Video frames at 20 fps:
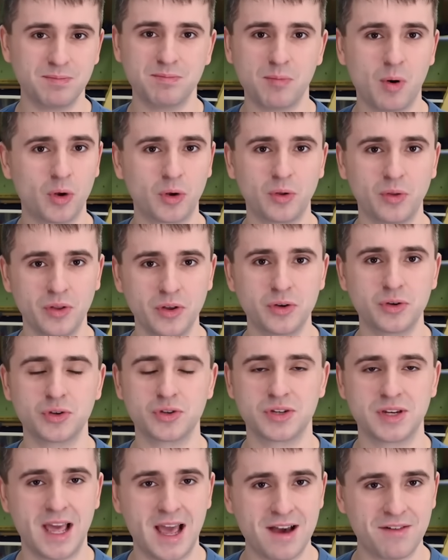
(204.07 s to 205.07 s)
model that
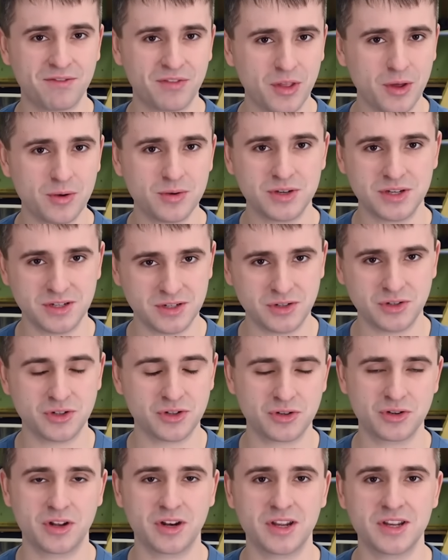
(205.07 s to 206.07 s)
doesn't have those is
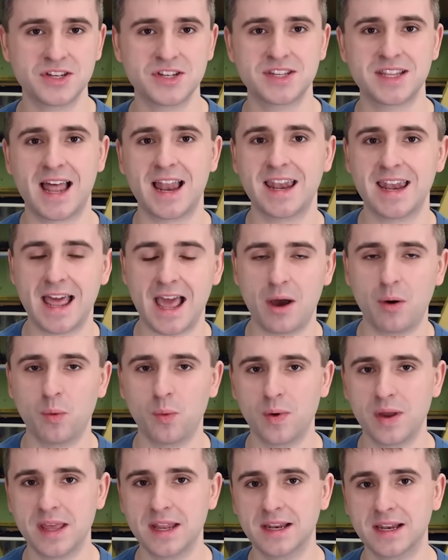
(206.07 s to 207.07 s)
just going to stand out
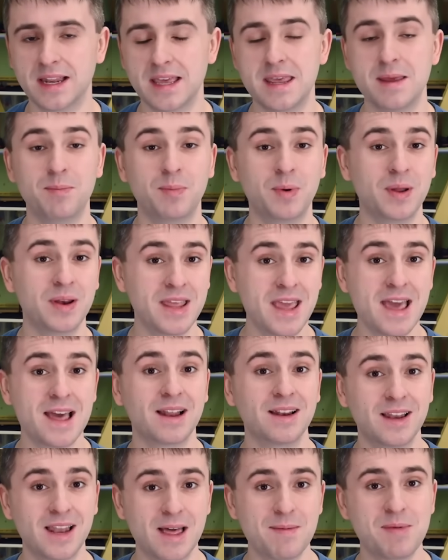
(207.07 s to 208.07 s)
weirdly. But yeah,
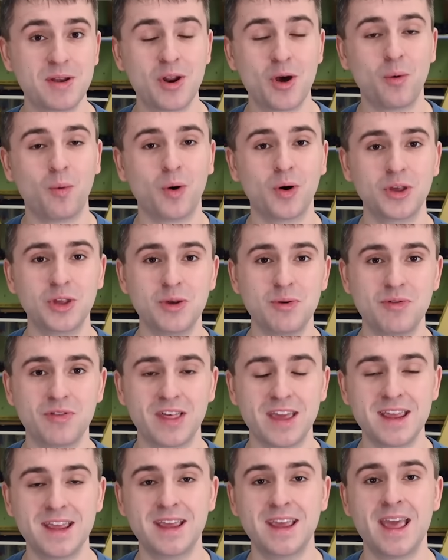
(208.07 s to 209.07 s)
let me know what you
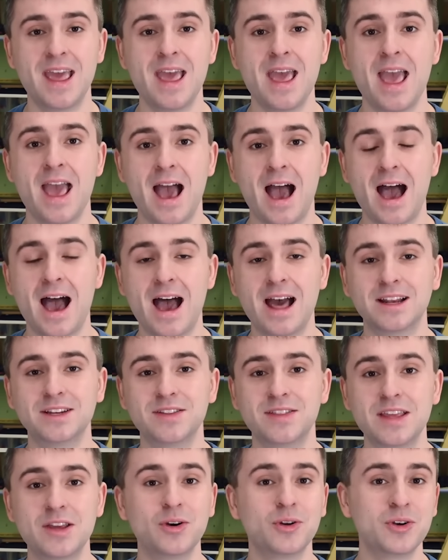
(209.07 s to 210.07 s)
think. And
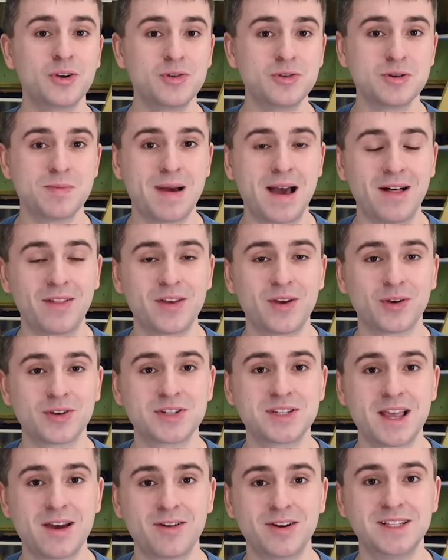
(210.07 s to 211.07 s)
the good news about the
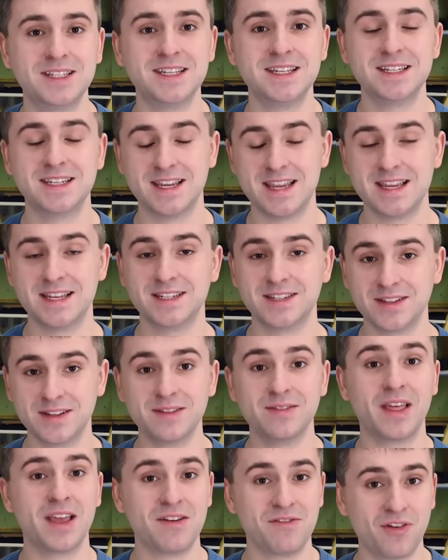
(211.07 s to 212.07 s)
austerities is
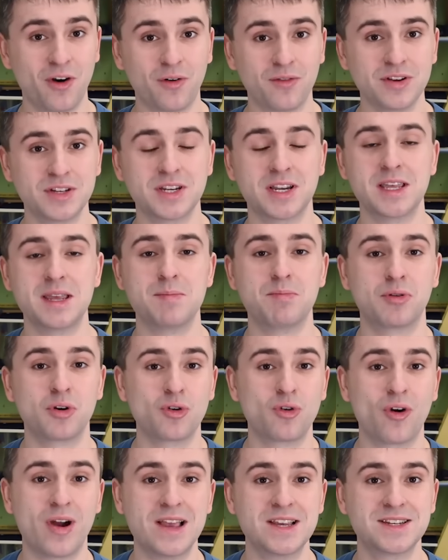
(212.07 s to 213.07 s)
that they've obviously
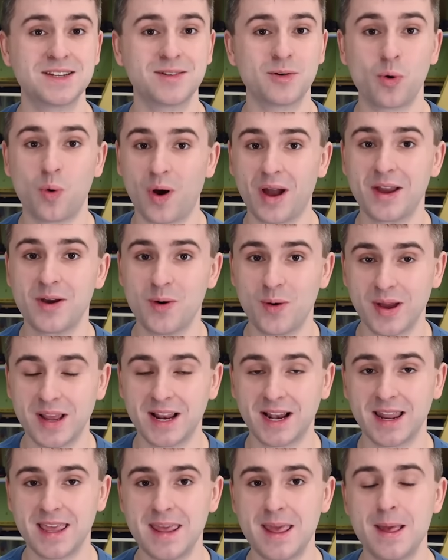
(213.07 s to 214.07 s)
progressed quite
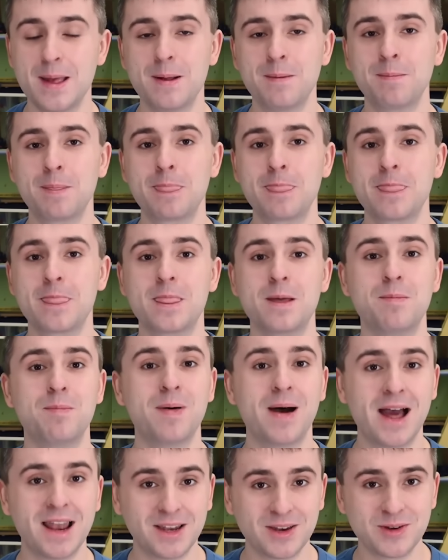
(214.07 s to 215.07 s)
quickly. The
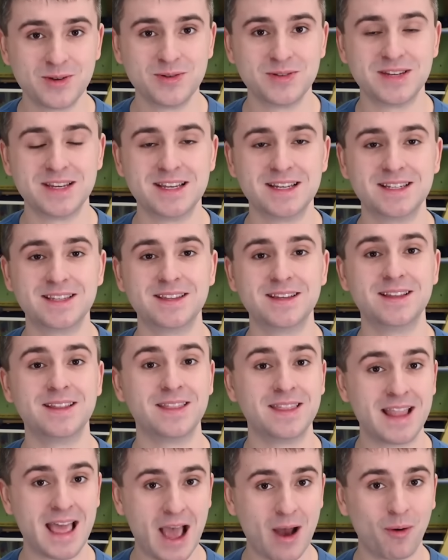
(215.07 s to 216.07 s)
bad news is that
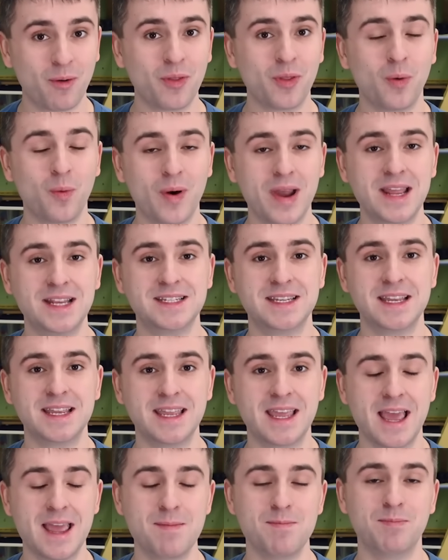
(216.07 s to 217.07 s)
now the waiting
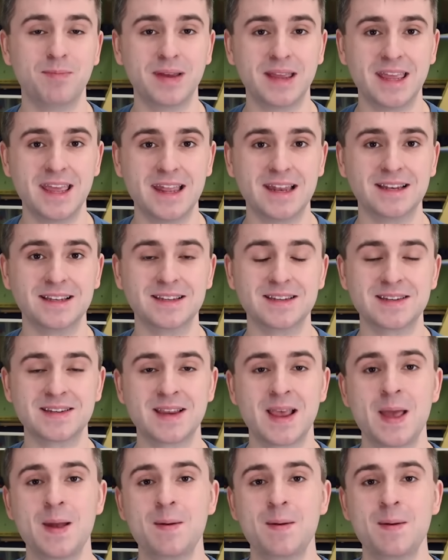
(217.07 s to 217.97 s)
game begins.